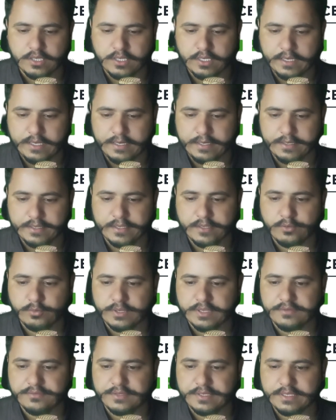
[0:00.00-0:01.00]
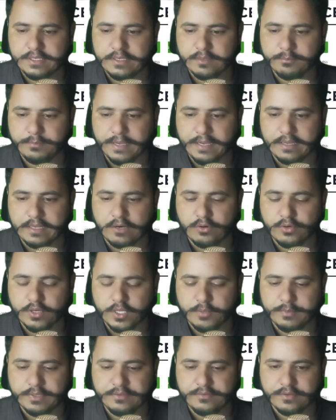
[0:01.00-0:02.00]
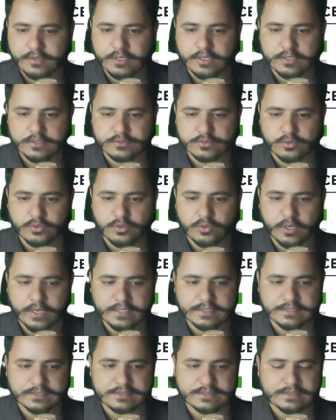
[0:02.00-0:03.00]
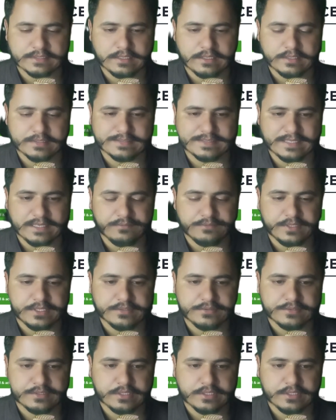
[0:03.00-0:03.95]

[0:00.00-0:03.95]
And here you can see background image, so I just save this.